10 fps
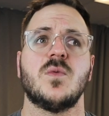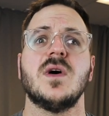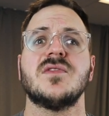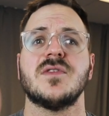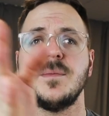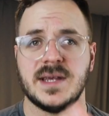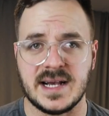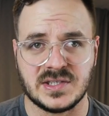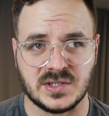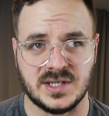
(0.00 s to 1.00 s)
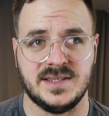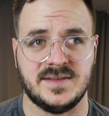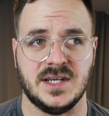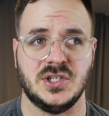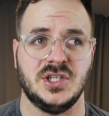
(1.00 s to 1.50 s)
was from
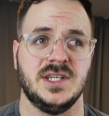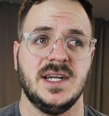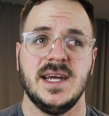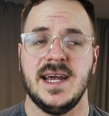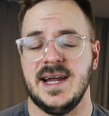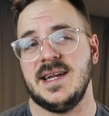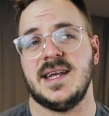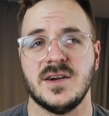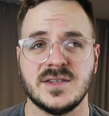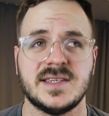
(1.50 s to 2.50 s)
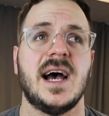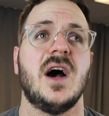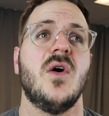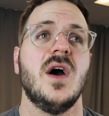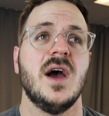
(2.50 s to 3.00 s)
yesterday's session, and here's
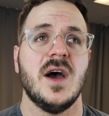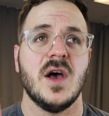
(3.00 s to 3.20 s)
how